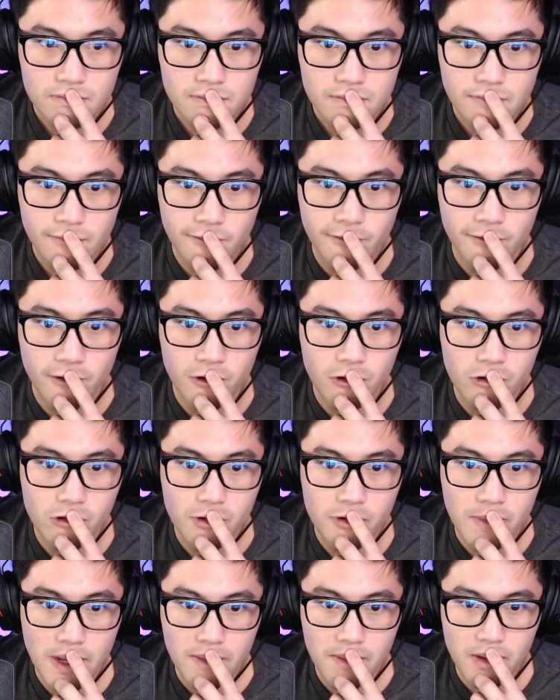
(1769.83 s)
Food,
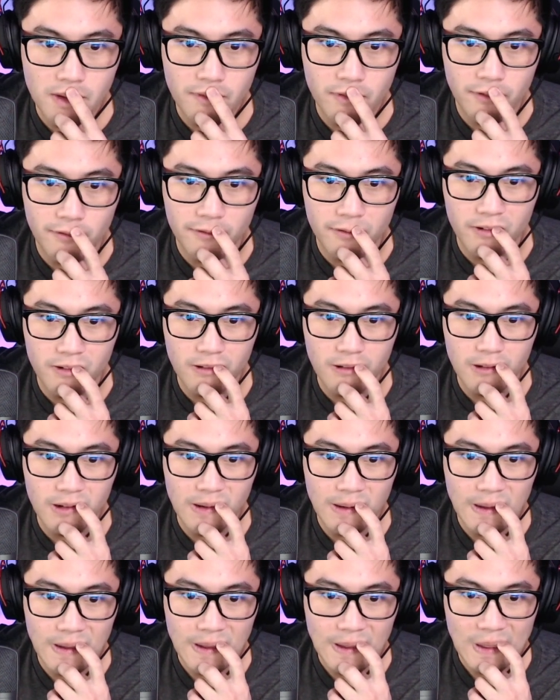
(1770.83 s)
maybe? For food?
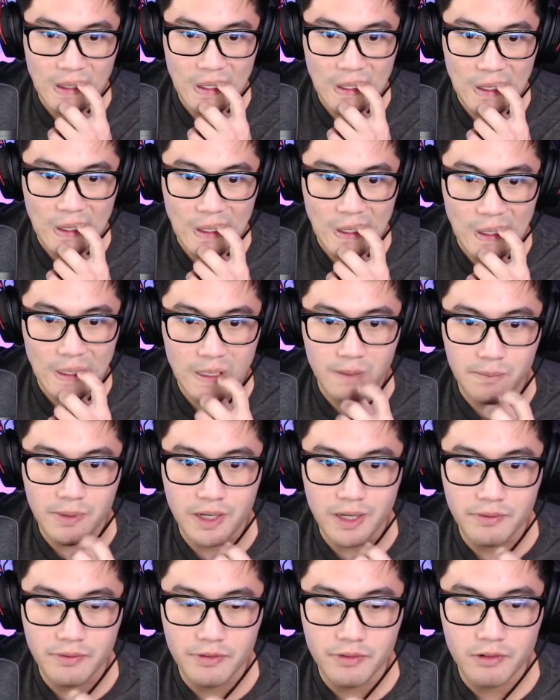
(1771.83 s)
To pick
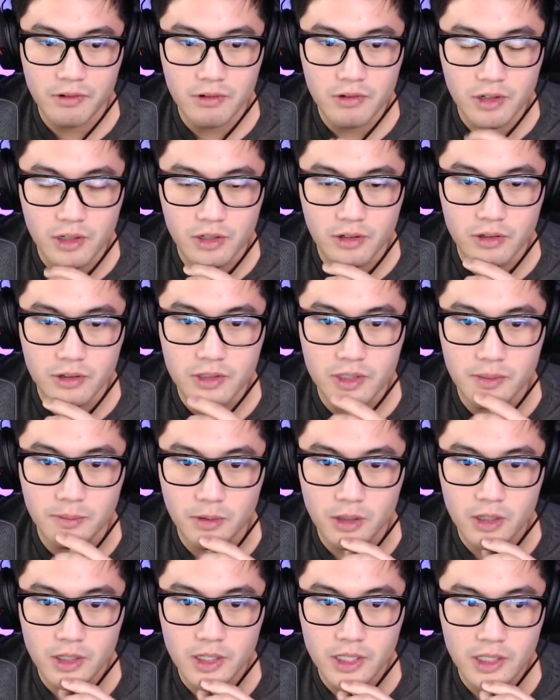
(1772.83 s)
up food or go to the
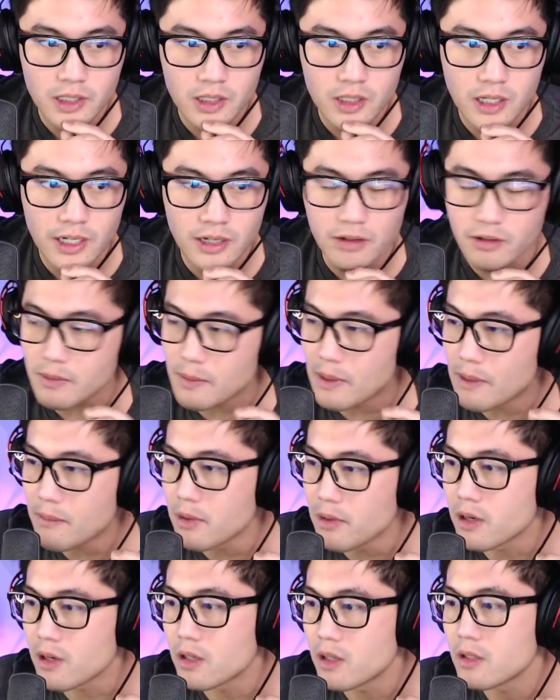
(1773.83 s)
market? I don't
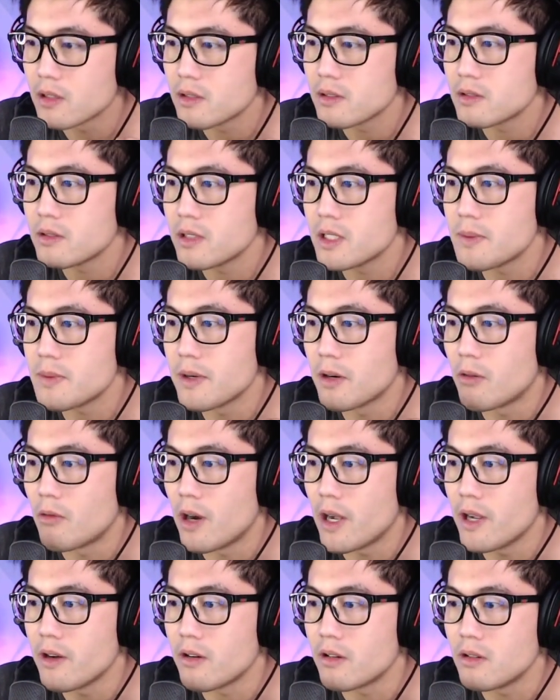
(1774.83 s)
remember. It's been a
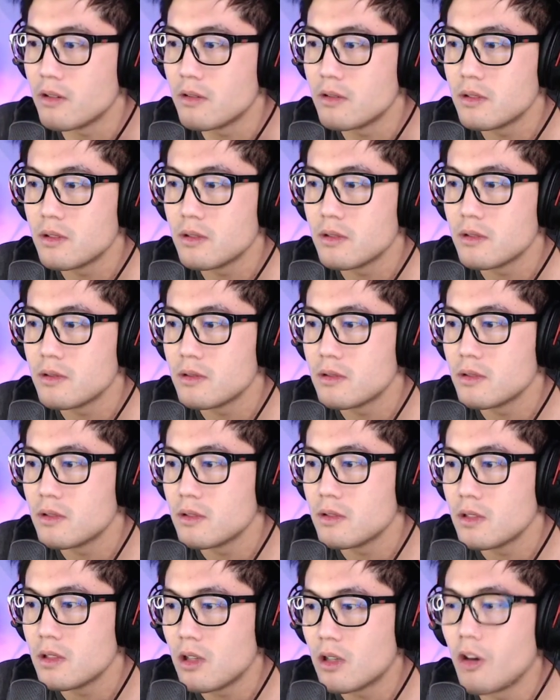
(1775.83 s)
while.
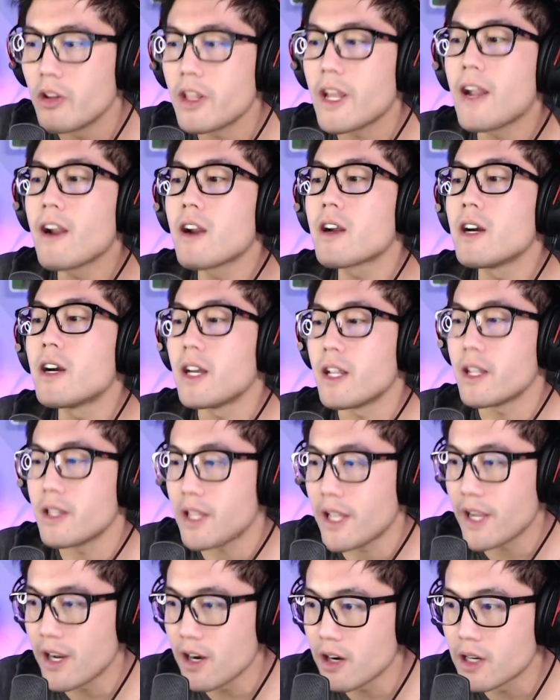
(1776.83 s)
Oh, the haircut. The
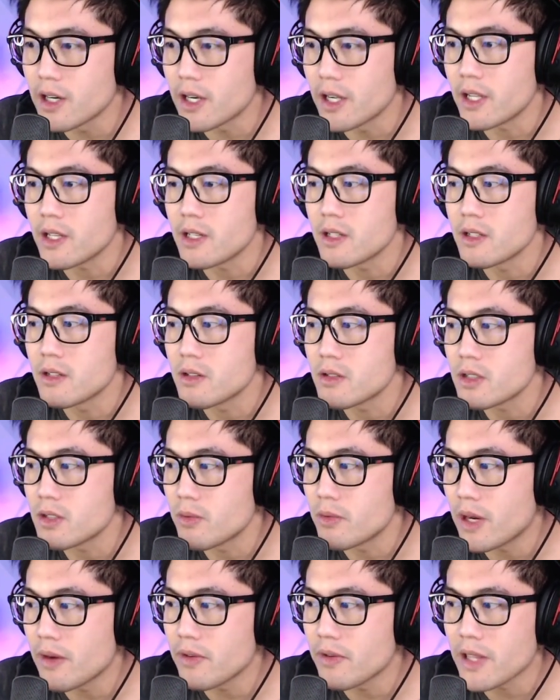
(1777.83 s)
haircut. So
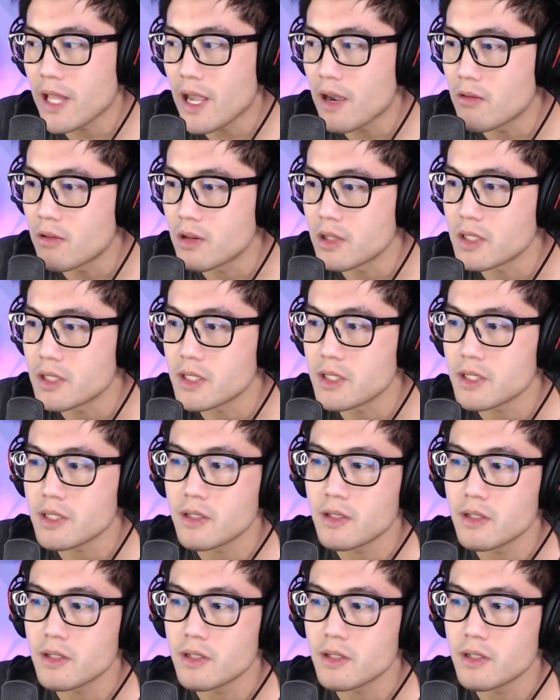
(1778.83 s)
whenever that was.